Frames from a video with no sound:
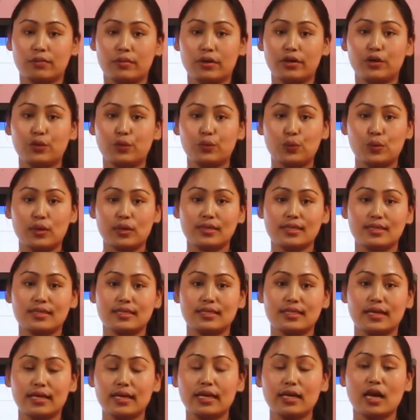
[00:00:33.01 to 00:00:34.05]
When you words
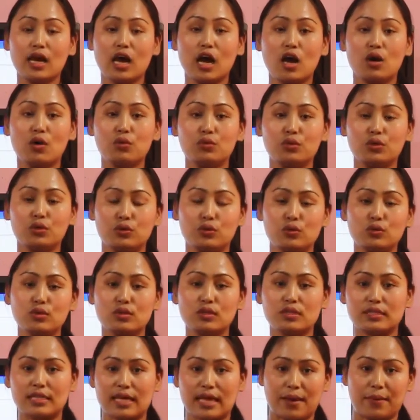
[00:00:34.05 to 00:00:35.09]
say how to
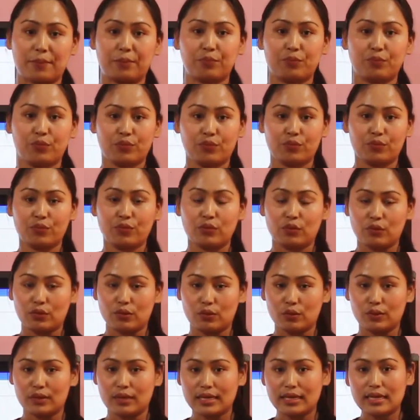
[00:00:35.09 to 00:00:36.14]
use them.
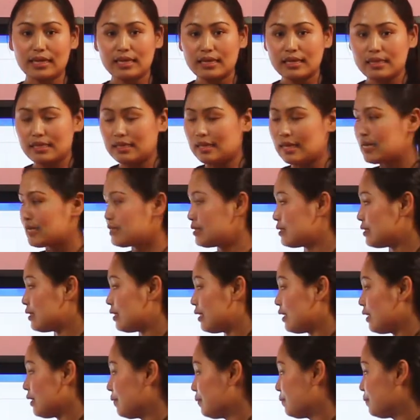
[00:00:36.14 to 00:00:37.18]
Okay, let's
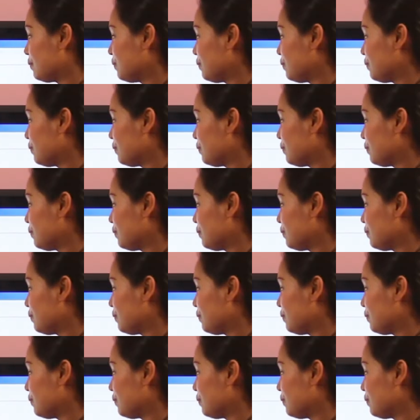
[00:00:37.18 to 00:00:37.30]
see.